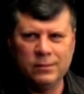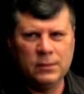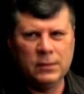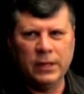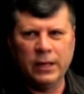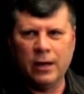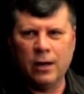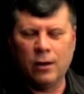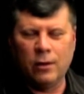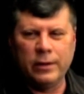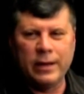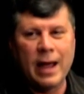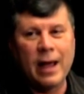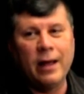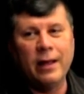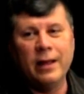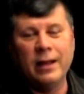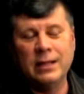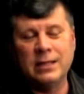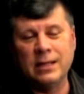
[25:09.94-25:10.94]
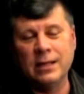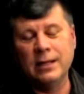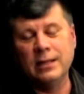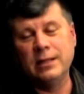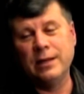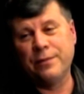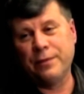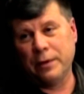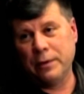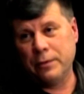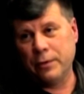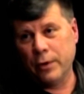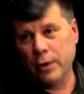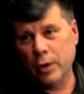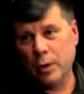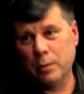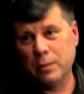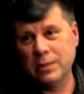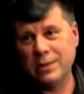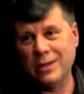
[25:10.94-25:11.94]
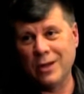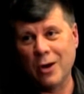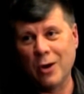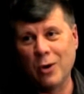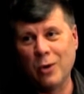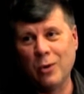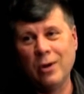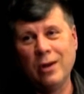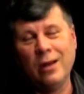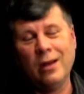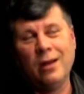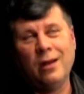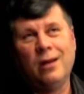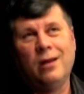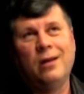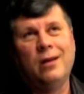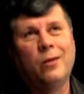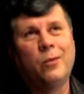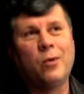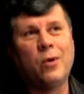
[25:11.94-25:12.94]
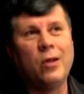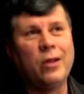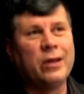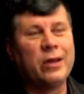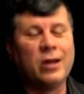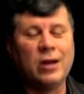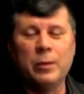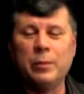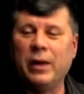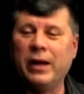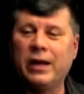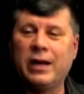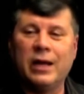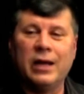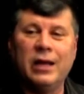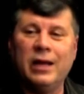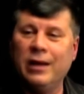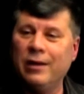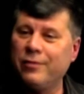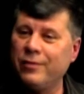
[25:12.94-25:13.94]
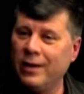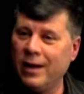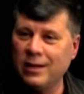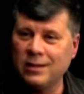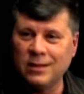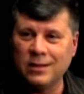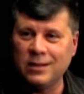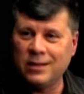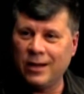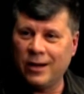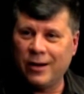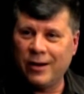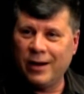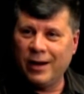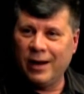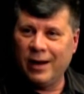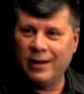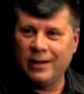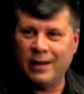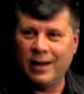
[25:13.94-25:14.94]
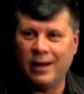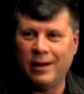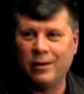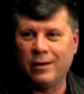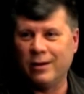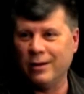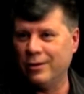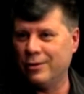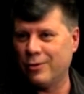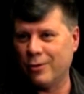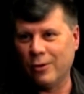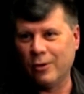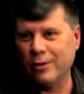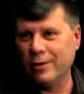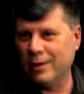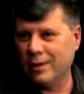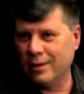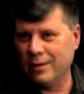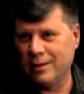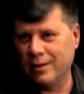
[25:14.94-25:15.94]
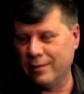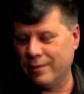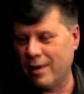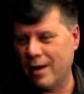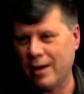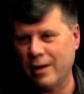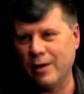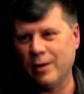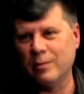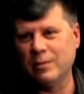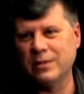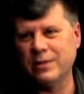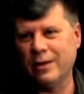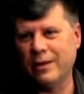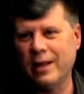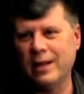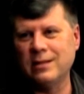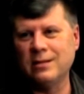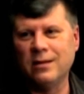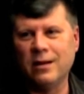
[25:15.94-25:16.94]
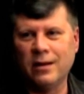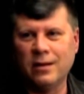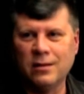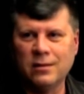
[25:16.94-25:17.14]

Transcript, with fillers: you know, it's in a different room. So. Mm-hmm we're only going to make it if necessary and then control the, the volume. So that's nice. You're